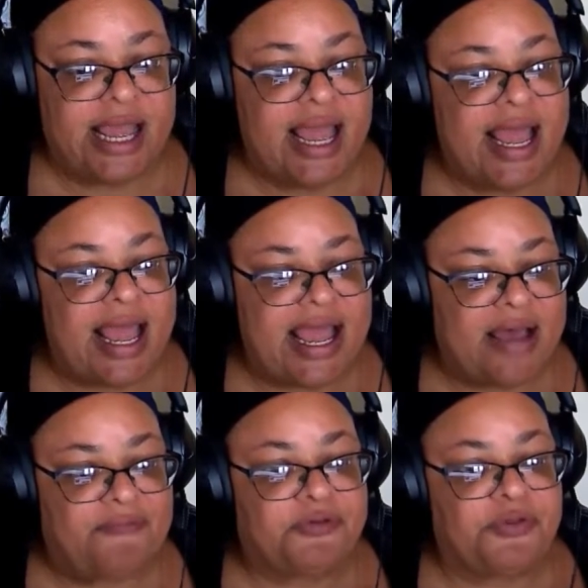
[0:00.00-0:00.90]
after
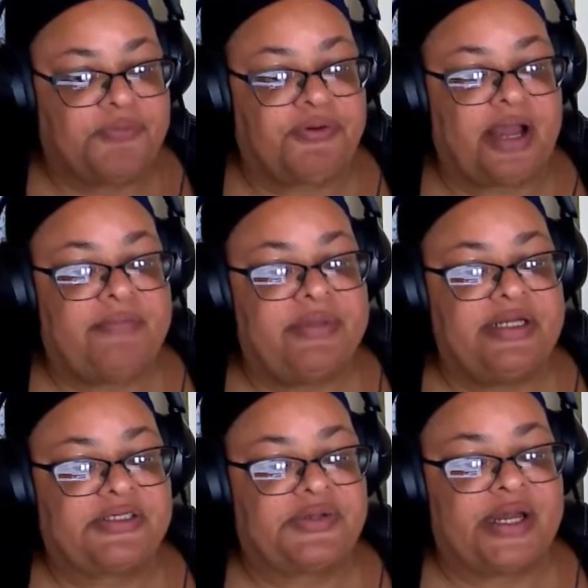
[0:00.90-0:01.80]
the prime minister
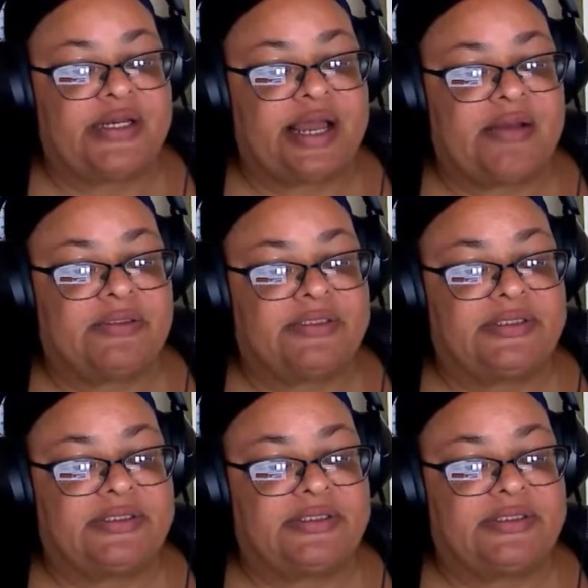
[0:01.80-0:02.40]
announced